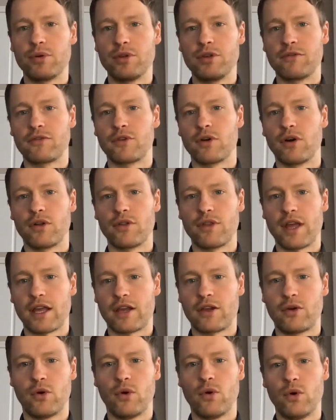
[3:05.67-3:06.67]
You've got their
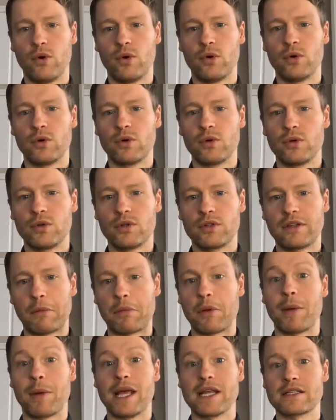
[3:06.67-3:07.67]
core
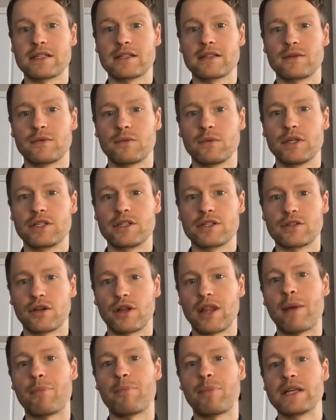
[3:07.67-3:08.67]
WMS, which has got
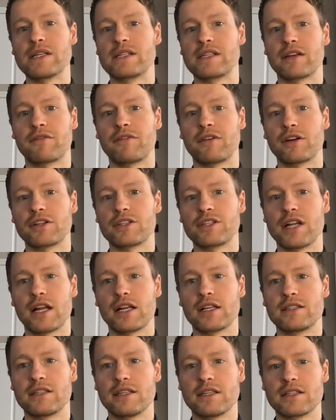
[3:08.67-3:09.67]
that basic
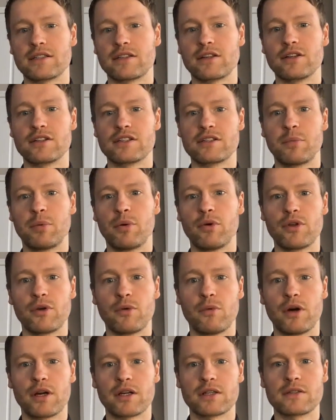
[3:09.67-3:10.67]
functionality. It's going to support your
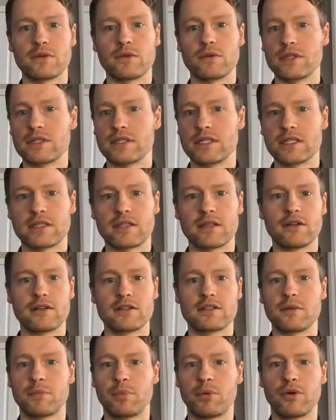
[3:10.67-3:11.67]
works orders. It's going to
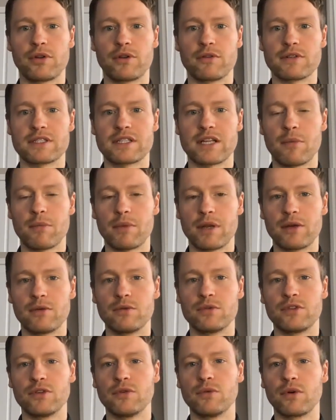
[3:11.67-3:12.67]
support your assembly. It
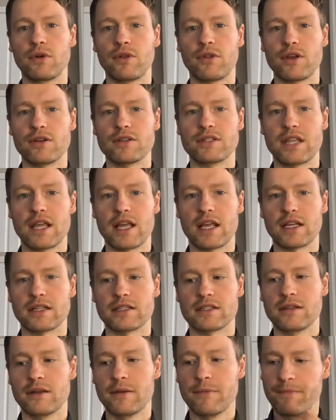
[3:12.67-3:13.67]
will do all of those
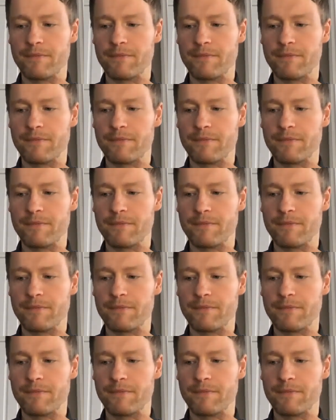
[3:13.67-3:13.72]
things.